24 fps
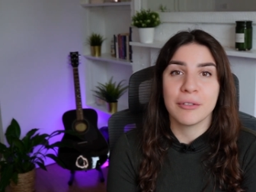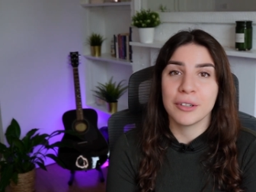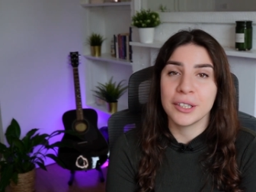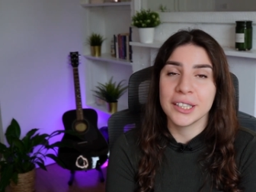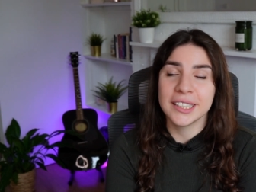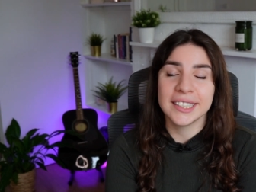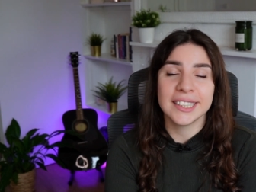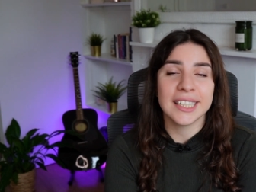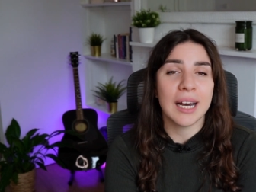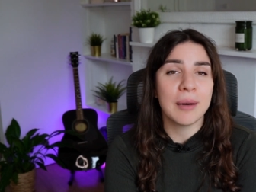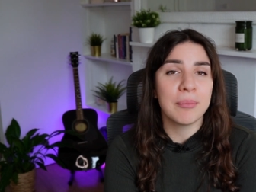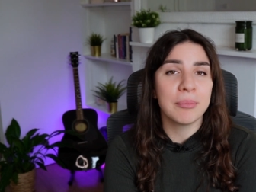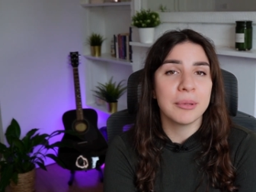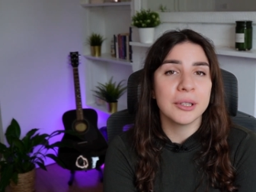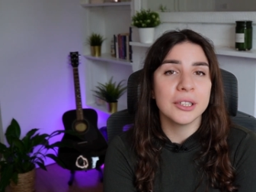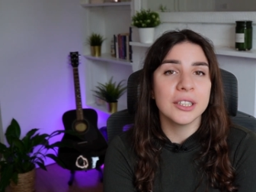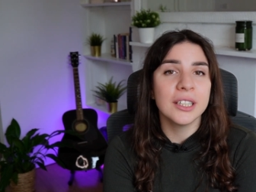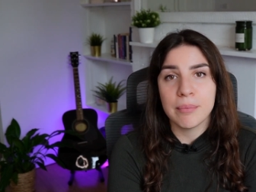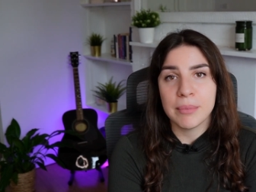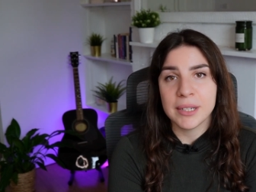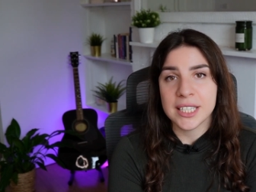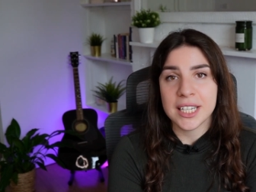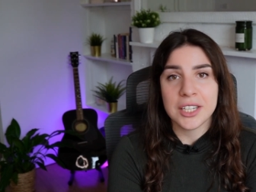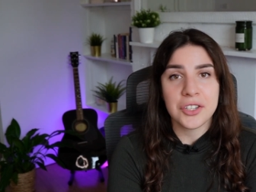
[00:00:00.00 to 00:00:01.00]
For
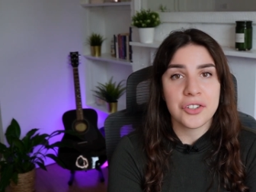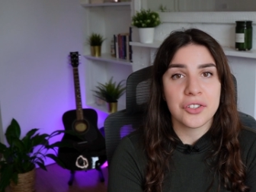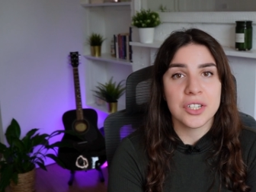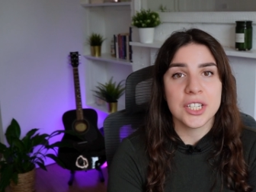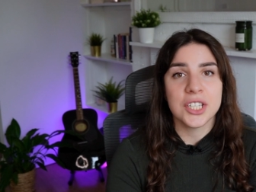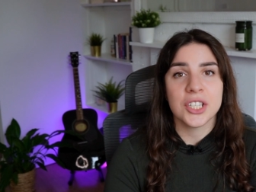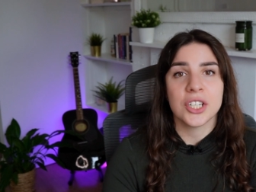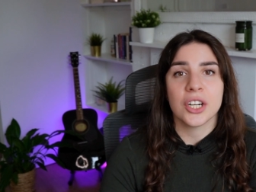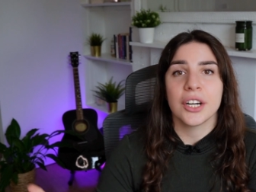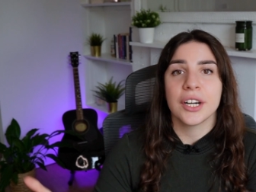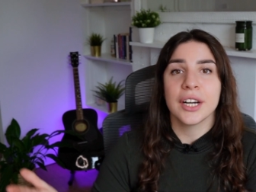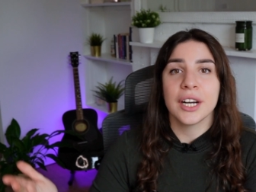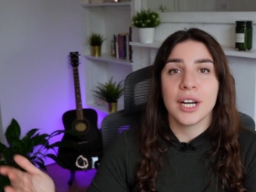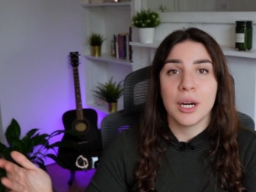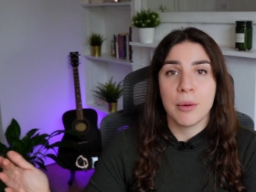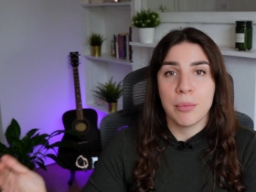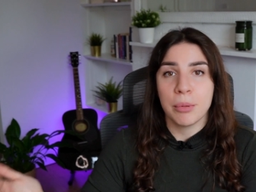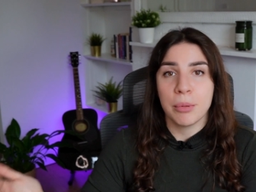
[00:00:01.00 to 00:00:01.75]
example, potentially starting a